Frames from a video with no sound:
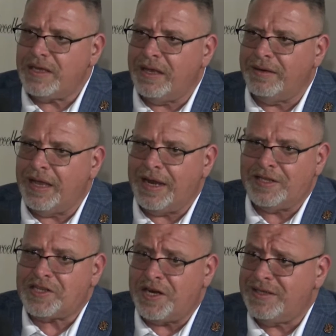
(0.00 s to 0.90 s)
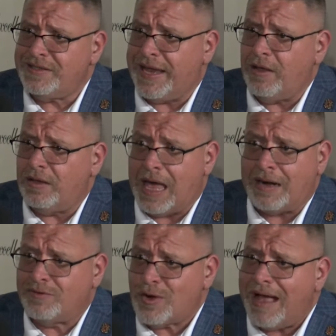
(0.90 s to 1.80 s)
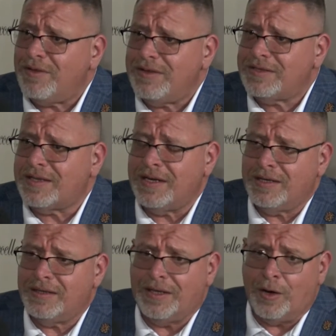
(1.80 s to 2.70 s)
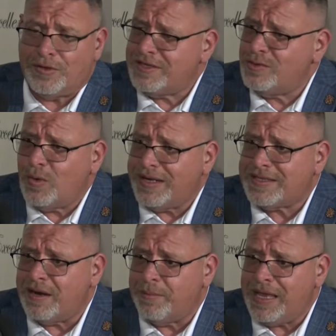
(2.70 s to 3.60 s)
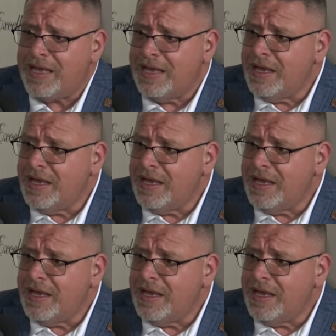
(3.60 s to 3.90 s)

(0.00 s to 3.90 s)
And, and it's going to entail a lot of travel. It's going to, you know, this is what it's going to be.